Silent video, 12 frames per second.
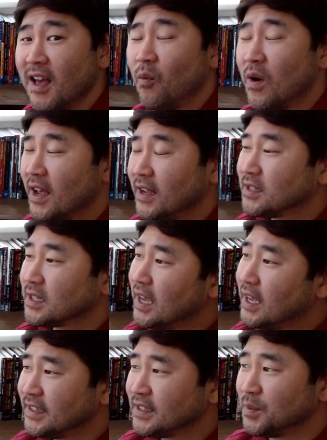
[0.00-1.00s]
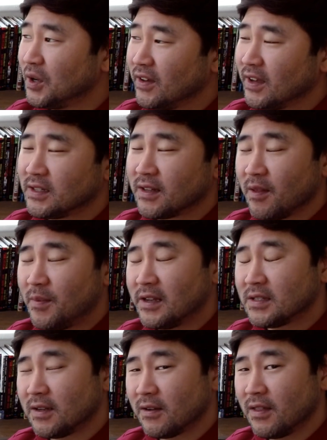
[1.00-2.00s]
When I say he's moving into the
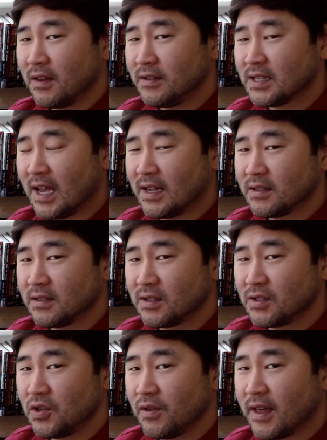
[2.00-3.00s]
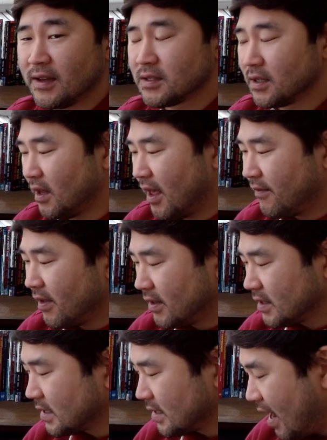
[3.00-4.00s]
best year that he's had since 2011,
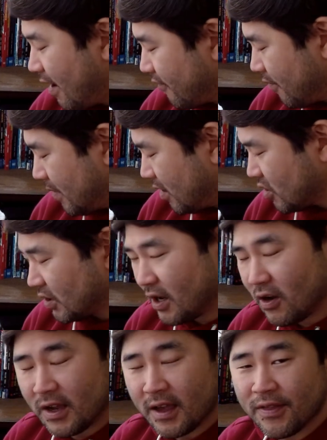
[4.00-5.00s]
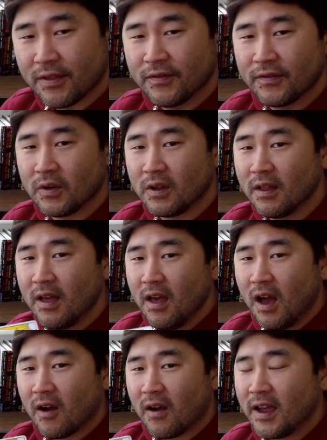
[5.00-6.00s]
this is affirmation here. He got the full.
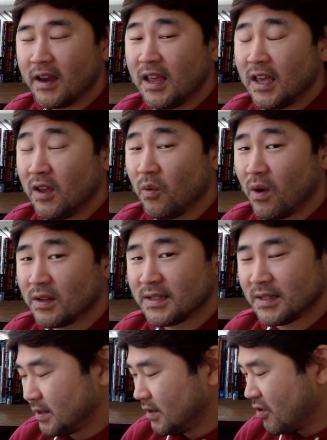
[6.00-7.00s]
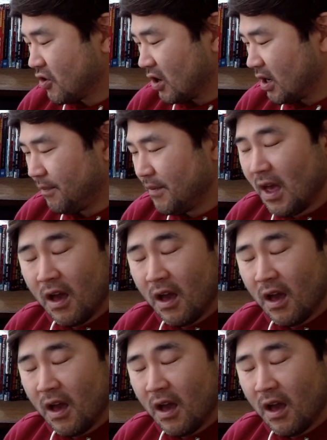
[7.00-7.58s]
All right. He wants this new journey.